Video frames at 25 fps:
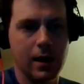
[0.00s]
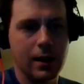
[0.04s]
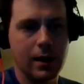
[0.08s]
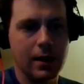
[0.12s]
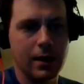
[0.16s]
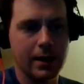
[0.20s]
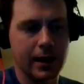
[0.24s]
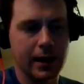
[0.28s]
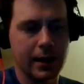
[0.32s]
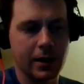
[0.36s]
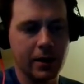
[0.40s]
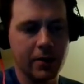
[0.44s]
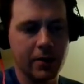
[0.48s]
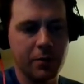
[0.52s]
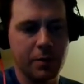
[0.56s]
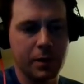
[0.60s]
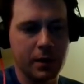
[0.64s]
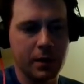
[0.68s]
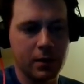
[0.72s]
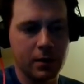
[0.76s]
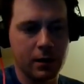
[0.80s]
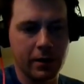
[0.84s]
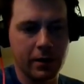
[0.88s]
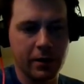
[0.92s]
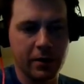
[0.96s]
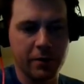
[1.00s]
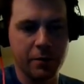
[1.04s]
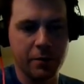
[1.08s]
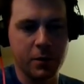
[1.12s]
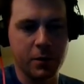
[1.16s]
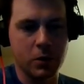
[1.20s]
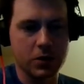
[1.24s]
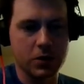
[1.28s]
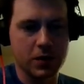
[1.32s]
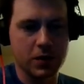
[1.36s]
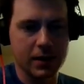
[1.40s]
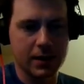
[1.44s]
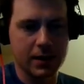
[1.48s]
like, I love beer. I love
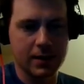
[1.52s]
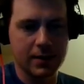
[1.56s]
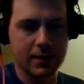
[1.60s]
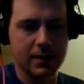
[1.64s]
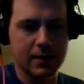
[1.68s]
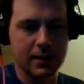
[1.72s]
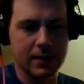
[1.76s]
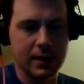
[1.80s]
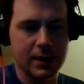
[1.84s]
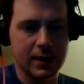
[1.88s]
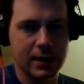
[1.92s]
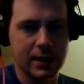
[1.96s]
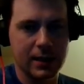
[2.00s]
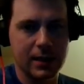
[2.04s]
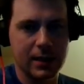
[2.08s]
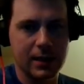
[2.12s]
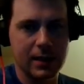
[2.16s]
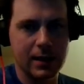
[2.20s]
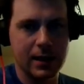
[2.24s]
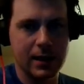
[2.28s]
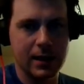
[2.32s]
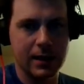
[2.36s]
music. I'd